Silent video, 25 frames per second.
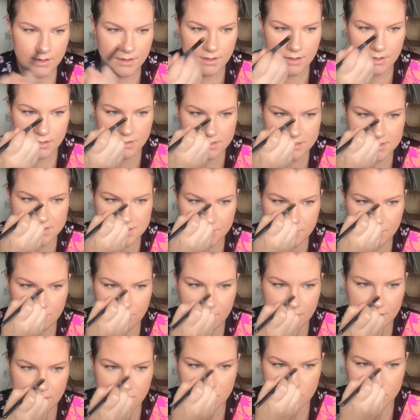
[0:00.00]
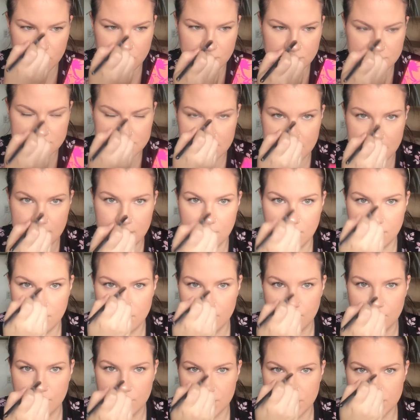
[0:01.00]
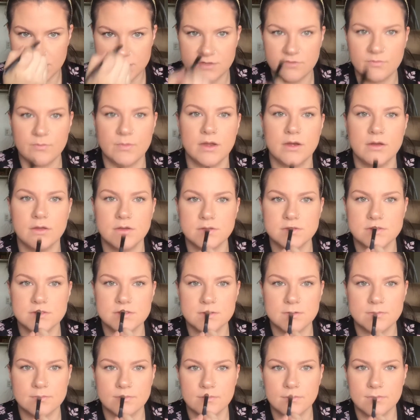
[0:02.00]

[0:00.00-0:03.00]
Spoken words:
on the tip of my nose, and on the bridge of my nose.